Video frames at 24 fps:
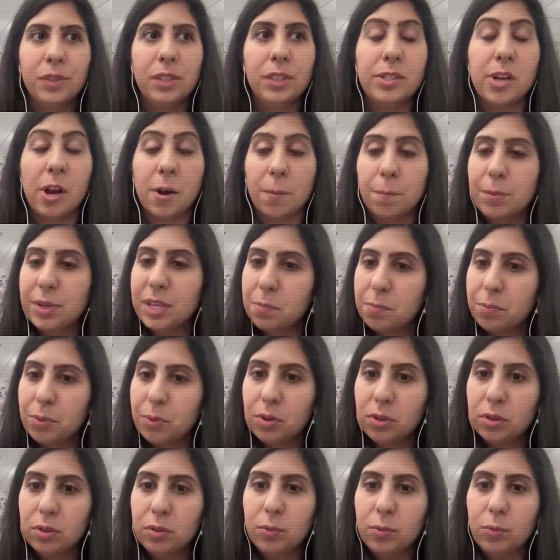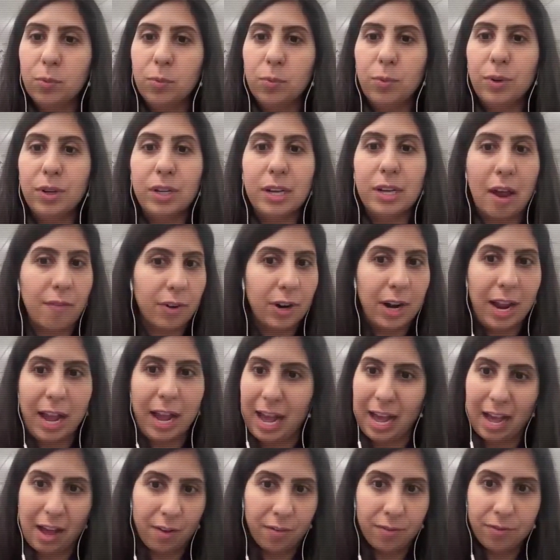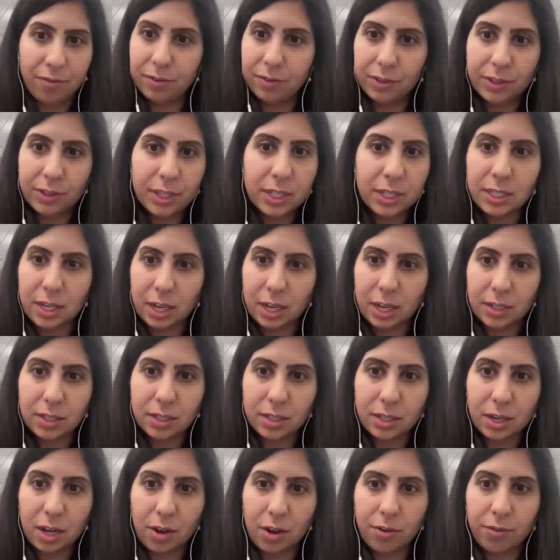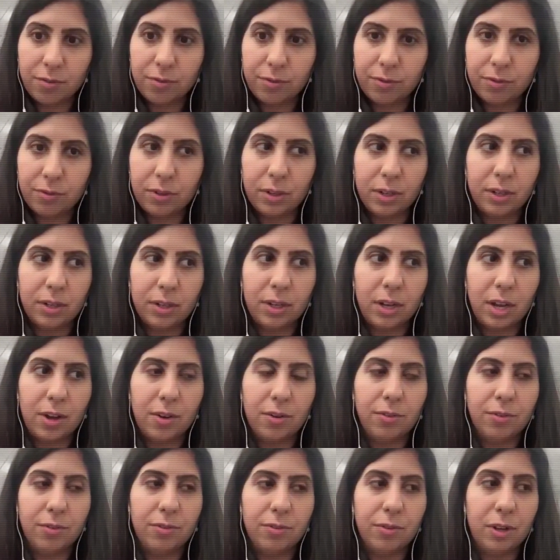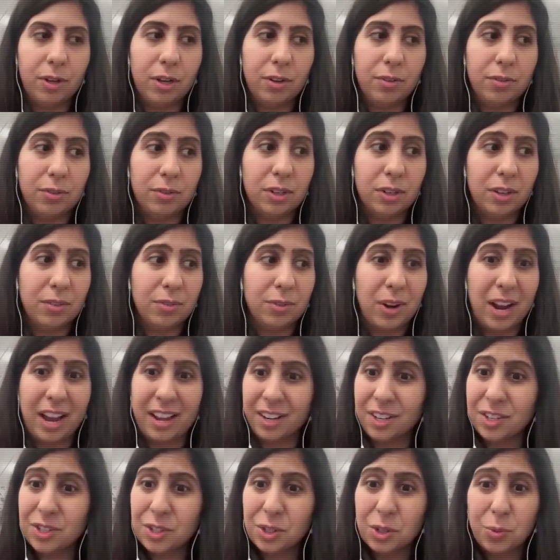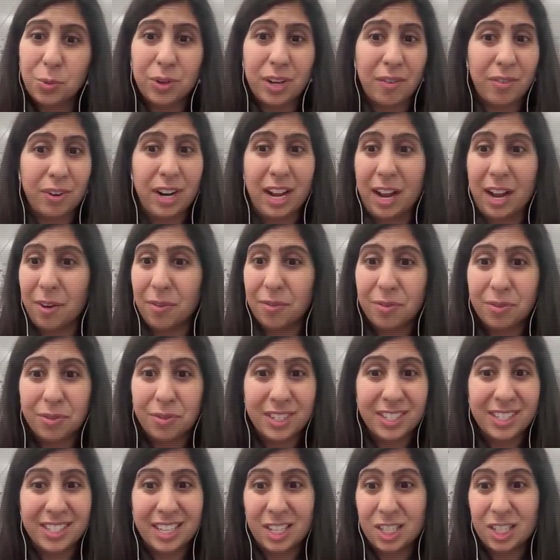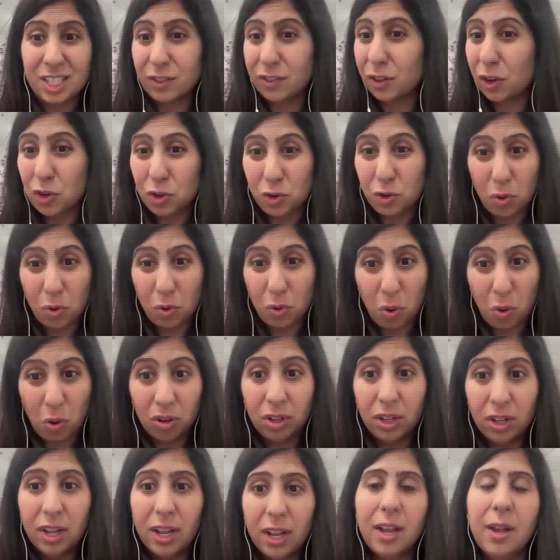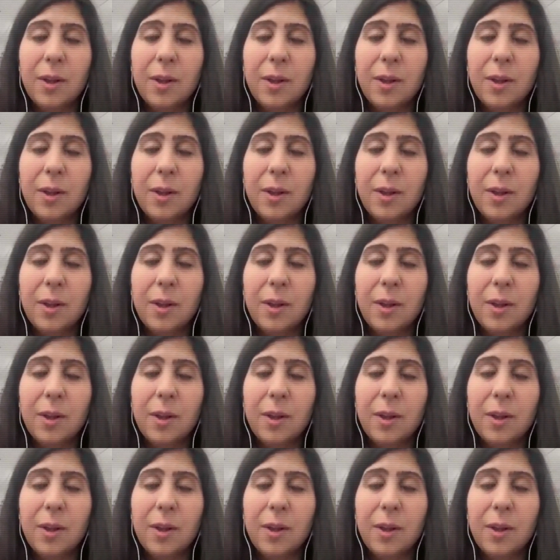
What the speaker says: young people would never have this sense of gratitude, would never have this sense of control.